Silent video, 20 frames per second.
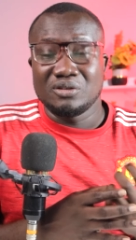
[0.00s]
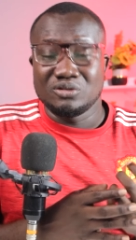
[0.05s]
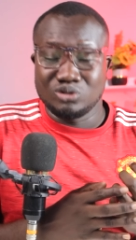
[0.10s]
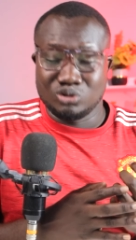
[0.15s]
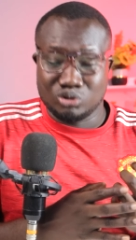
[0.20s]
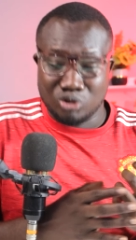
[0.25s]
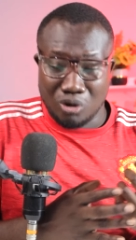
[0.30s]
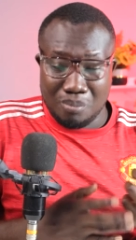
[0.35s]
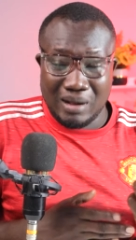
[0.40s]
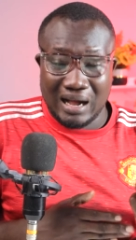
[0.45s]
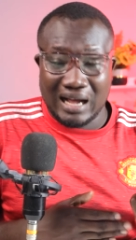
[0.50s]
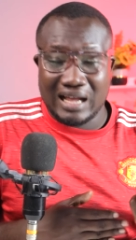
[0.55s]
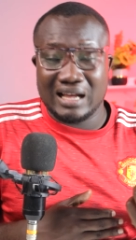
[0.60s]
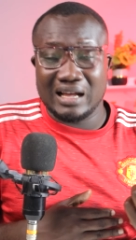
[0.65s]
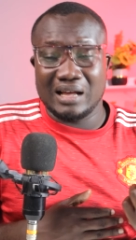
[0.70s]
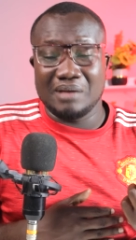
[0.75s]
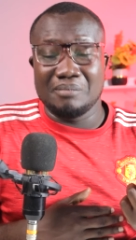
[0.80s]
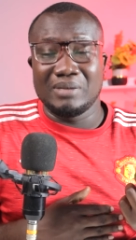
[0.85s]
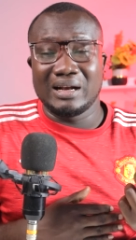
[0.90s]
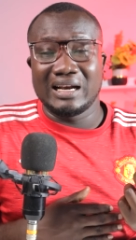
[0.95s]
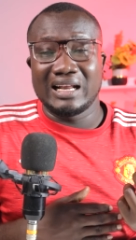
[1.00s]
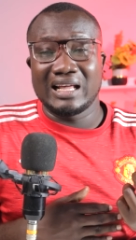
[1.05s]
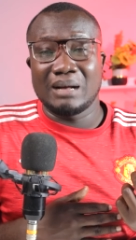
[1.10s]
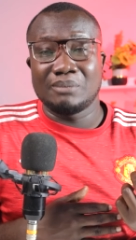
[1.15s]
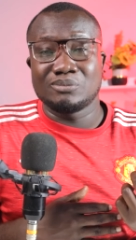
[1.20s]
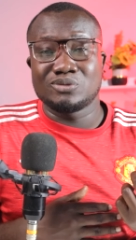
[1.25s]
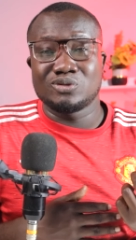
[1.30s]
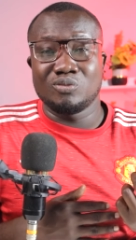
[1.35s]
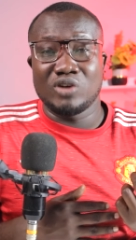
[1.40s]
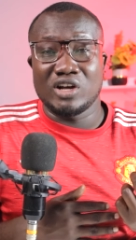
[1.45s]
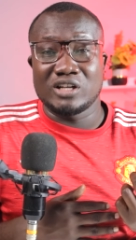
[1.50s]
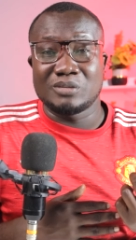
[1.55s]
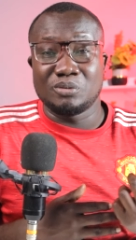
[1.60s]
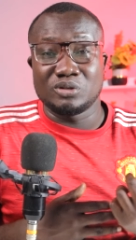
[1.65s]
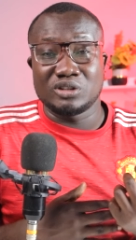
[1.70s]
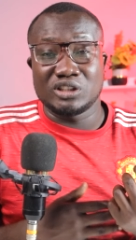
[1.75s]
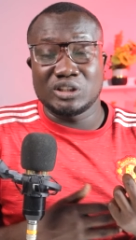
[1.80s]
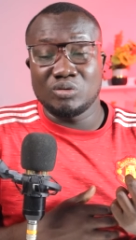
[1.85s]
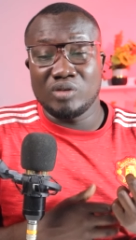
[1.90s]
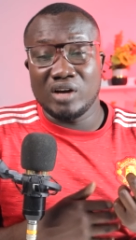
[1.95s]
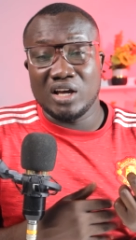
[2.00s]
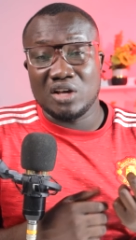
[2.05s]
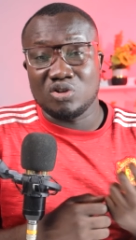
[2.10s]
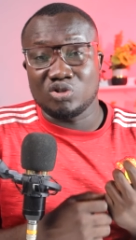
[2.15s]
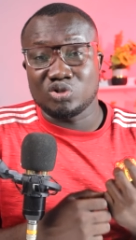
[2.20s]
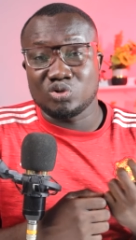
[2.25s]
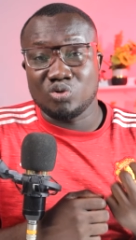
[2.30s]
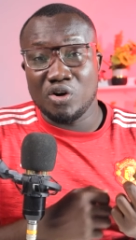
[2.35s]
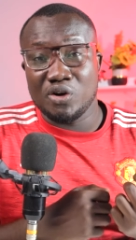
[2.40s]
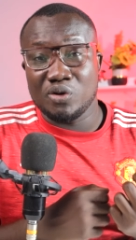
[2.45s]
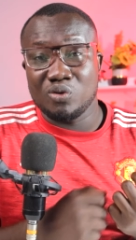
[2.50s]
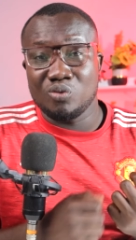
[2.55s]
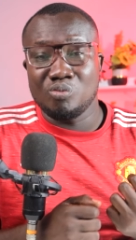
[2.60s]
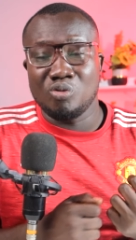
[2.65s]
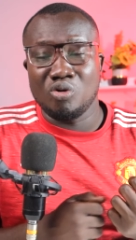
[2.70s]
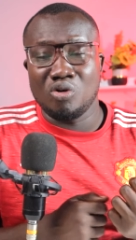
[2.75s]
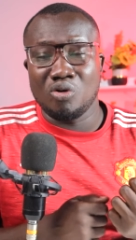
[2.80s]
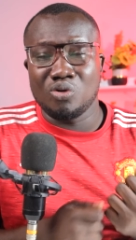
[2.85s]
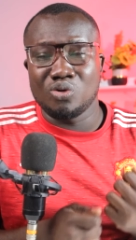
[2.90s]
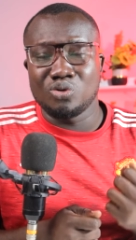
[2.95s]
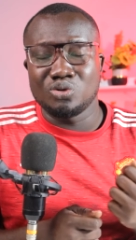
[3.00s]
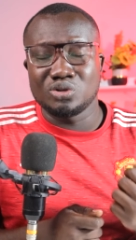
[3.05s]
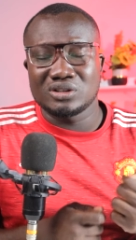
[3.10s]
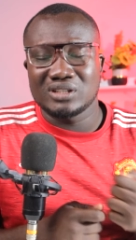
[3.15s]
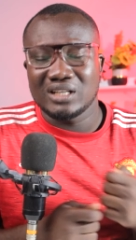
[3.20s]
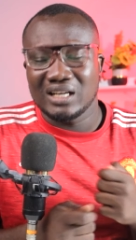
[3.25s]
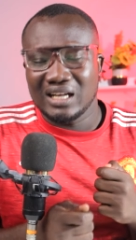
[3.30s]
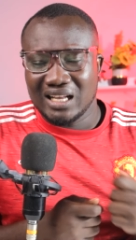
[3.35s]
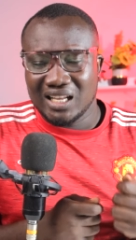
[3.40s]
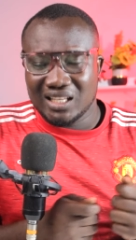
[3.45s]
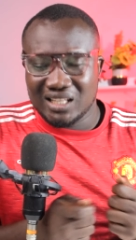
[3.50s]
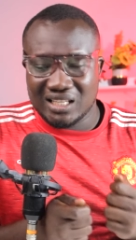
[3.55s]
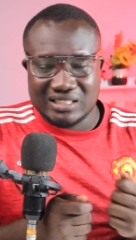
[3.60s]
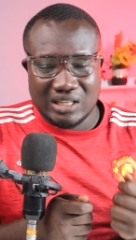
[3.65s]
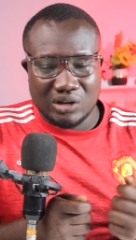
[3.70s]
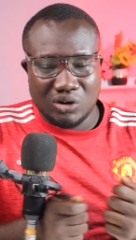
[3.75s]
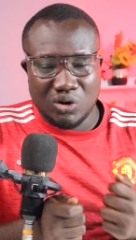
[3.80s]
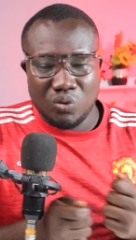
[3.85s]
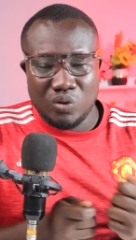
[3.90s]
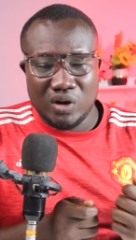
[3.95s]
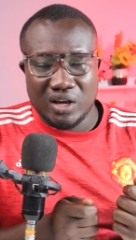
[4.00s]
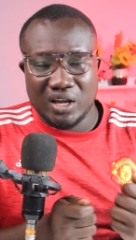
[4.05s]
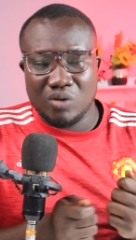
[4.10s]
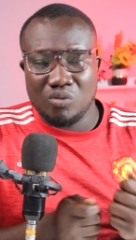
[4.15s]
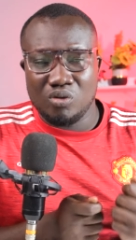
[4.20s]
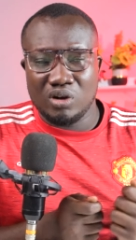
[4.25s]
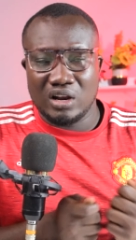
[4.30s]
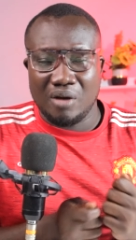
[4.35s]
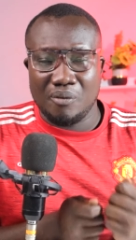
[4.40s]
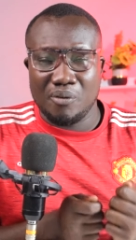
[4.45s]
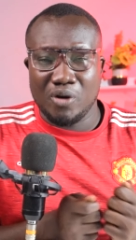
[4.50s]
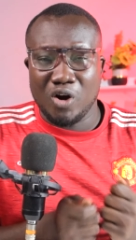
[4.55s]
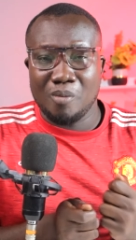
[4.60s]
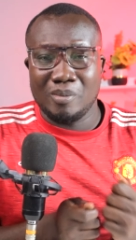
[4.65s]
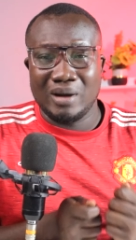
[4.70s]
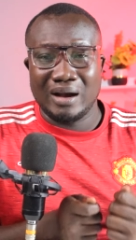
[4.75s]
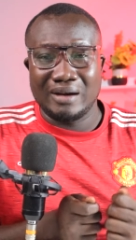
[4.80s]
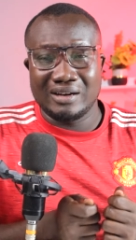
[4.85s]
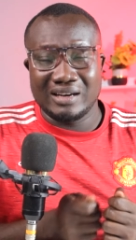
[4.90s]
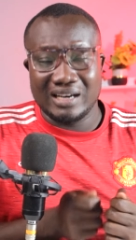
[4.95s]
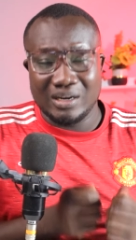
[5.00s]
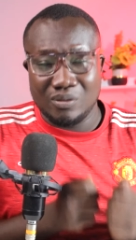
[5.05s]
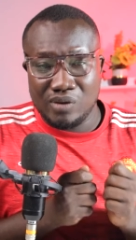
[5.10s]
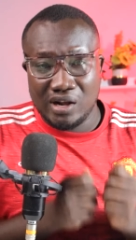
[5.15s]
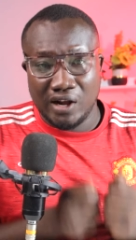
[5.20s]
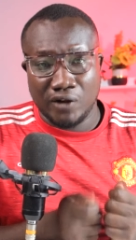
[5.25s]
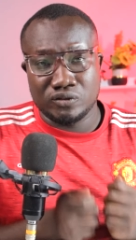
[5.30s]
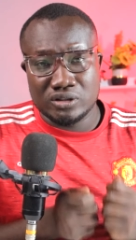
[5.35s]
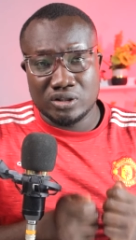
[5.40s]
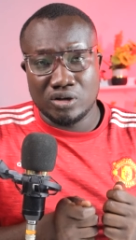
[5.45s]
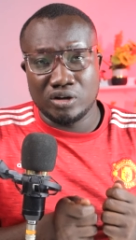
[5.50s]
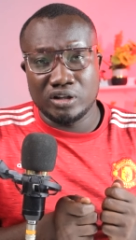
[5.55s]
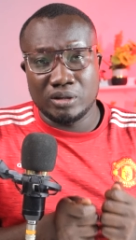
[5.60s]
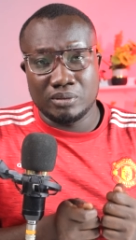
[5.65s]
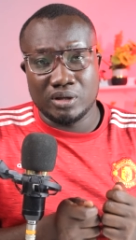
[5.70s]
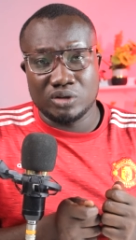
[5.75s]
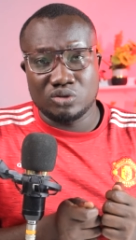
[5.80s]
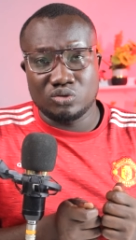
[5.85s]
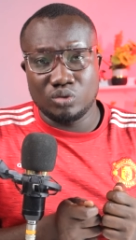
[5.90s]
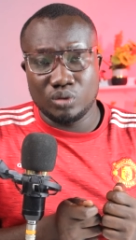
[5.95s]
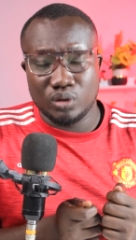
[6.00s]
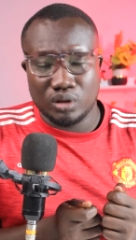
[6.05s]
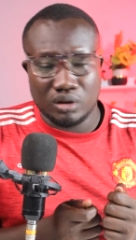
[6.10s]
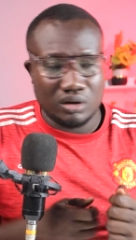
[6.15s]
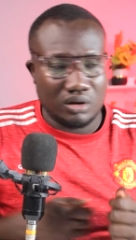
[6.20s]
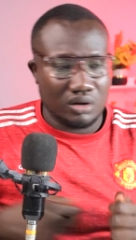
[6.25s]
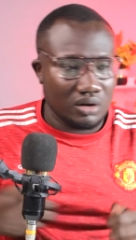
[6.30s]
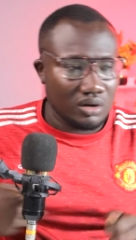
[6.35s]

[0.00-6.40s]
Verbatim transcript: draw back Bellingham to his position where you're scoring more goals. Things are not working well at Real Madrid, and we have to tell them the truth,